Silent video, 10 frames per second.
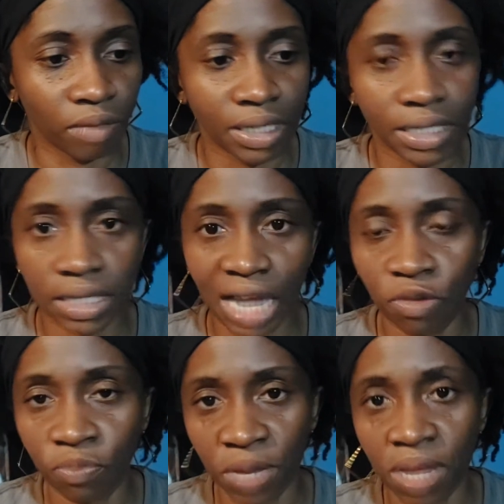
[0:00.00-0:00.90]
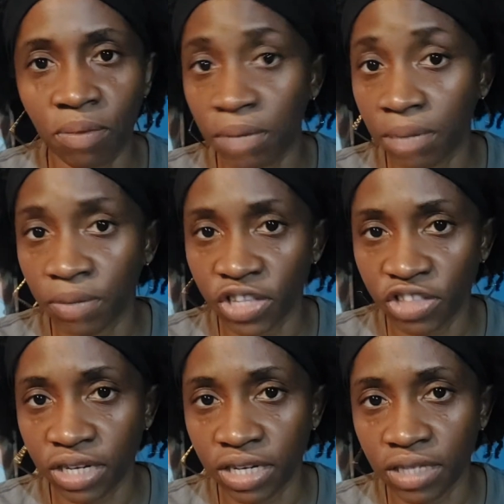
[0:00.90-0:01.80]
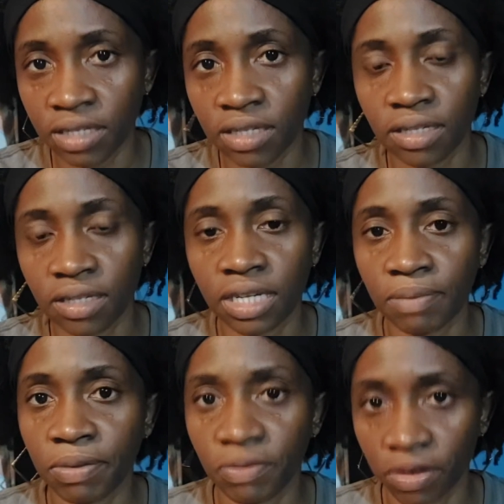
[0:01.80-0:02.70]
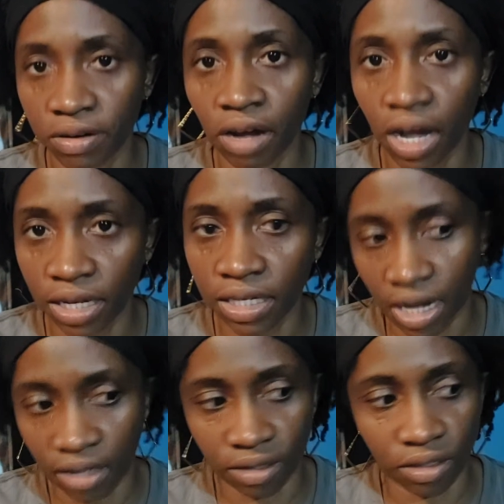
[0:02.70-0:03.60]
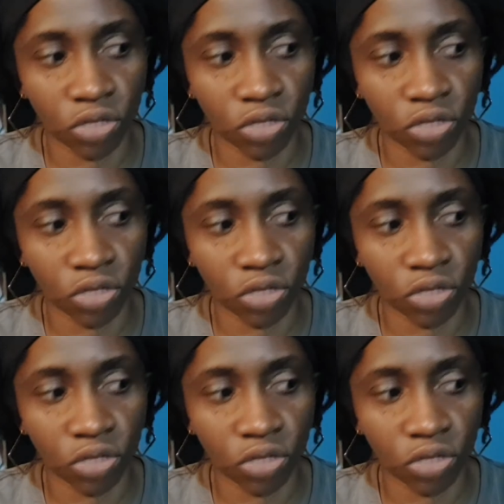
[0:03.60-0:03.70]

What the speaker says: type of paper 3s seem to be very hard to get.